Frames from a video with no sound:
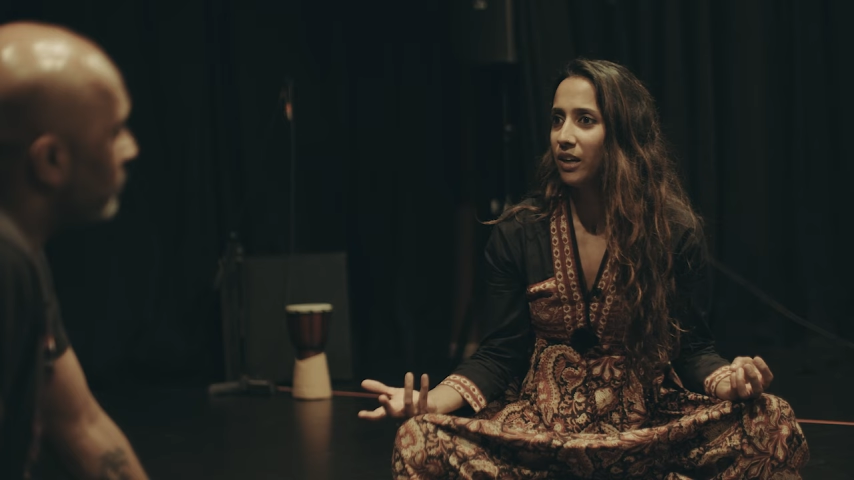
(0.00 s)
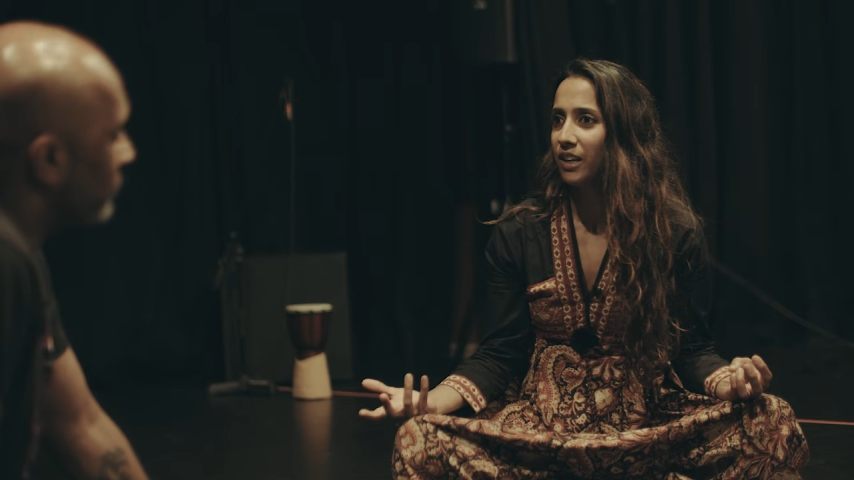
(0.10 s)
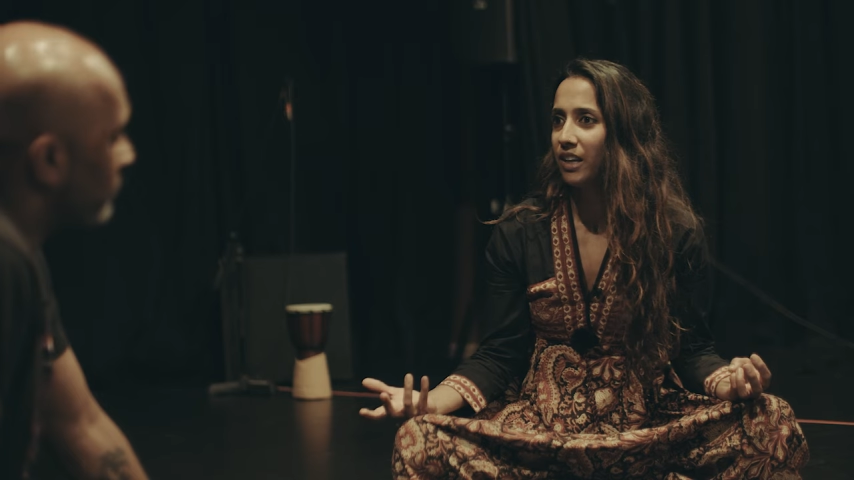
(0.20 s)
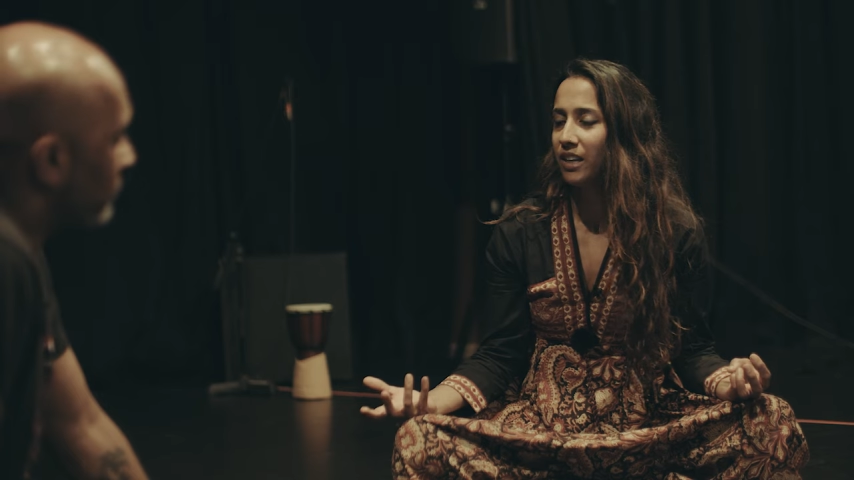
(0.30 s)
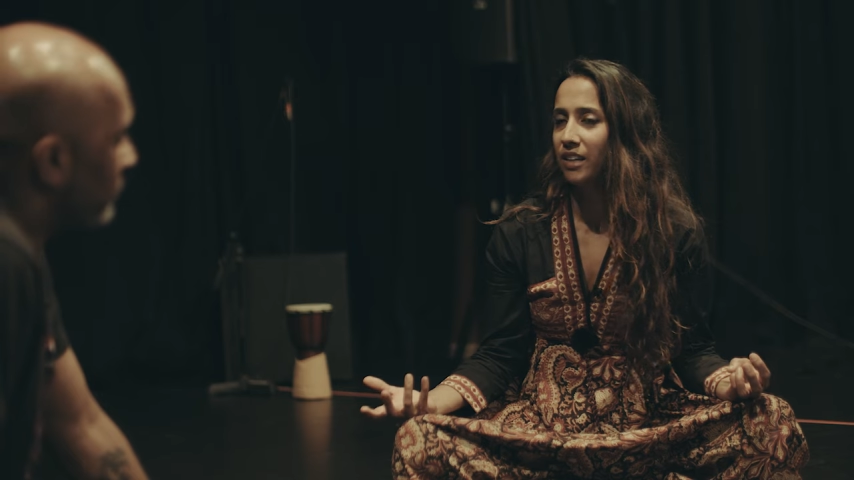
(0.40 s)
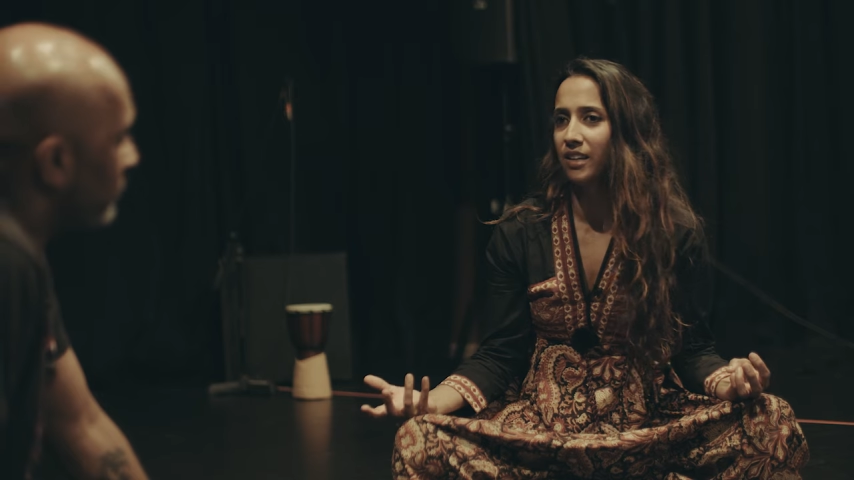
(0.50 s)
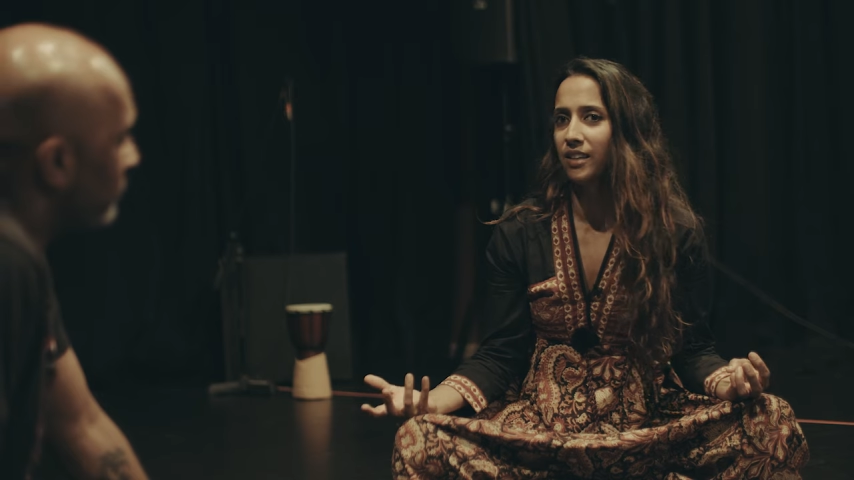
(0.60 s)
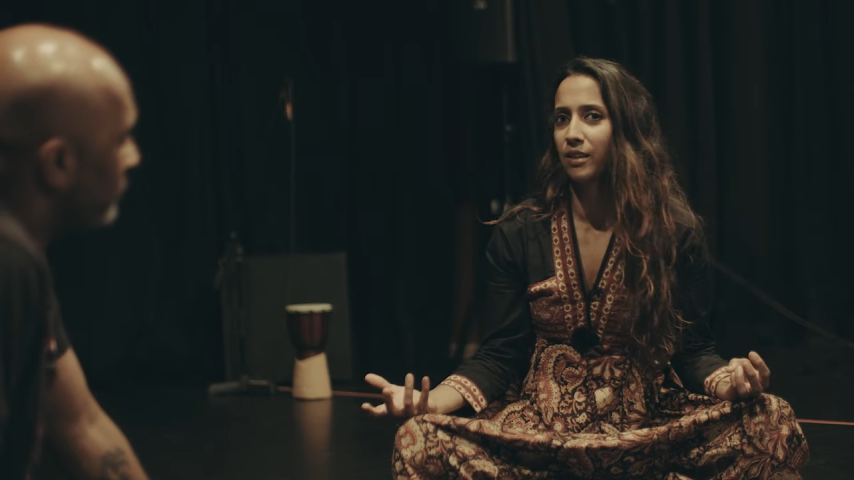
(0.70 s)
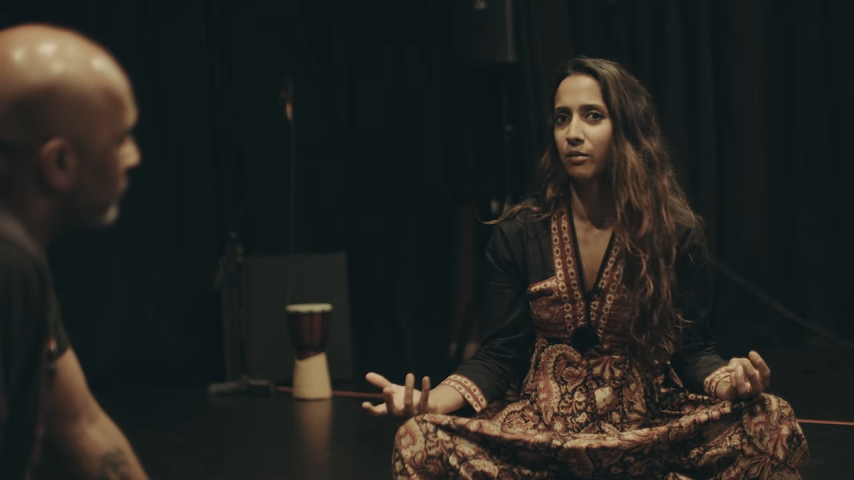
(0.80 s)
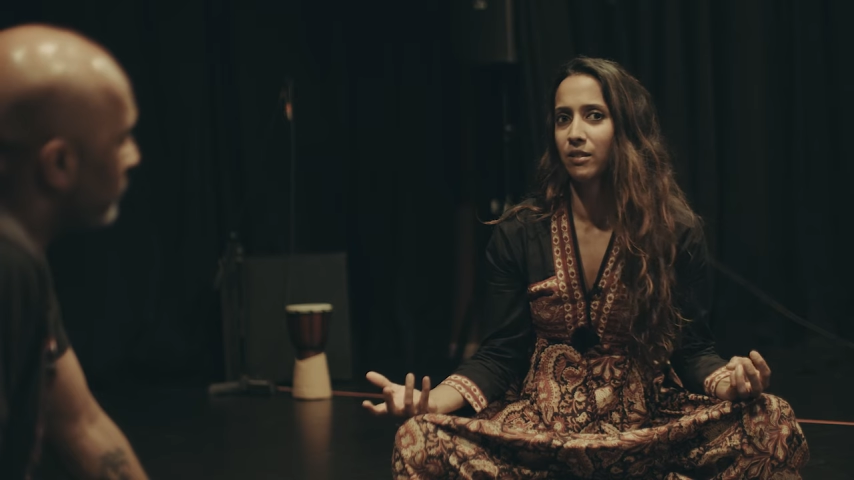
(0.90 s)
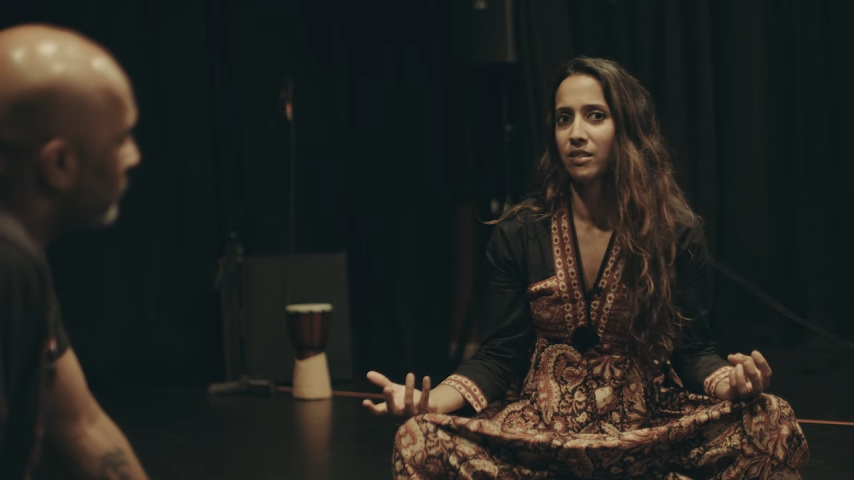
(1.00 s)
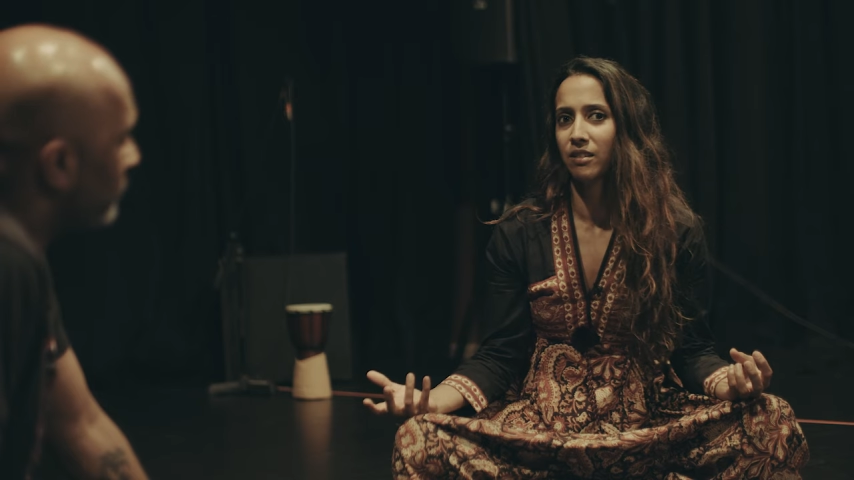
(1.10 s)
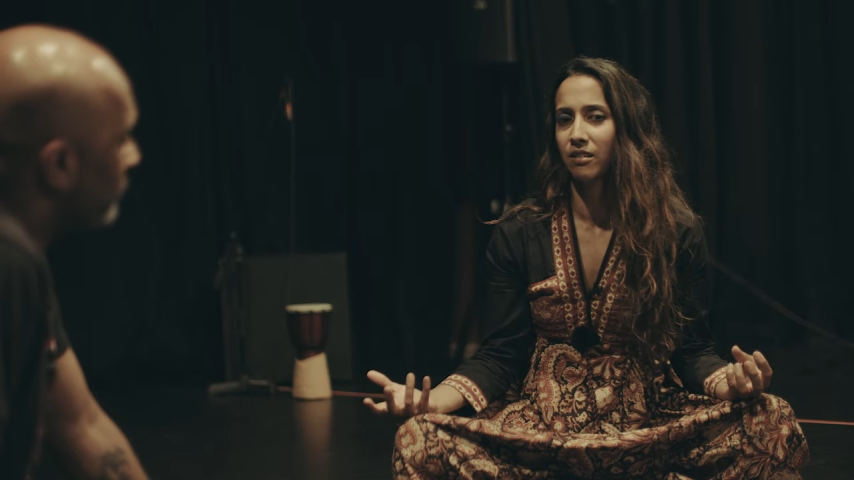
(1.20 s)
And there is,